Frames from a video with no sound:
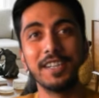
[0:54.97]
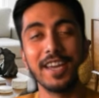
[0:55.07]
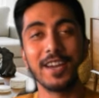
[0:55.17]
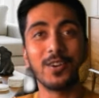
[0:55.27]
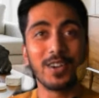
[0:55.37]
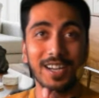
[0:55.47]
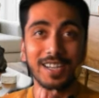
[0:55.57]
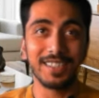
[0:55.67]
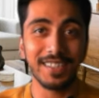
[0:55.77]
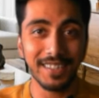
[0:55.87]
Diego
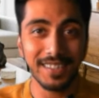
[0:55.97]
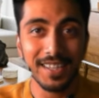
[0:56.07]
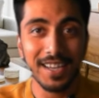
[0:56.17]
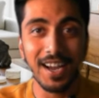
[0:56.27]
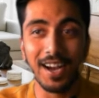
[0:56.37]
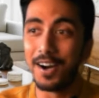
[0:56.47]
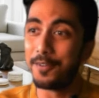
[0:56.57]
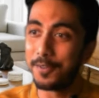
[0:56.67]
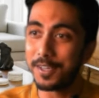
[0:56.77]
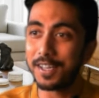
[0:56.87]
Garcia
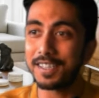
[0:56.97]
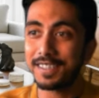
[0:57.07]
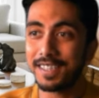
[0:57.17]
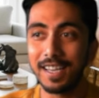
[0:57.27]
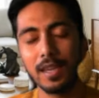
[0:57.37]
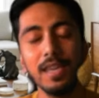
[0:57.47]
with us.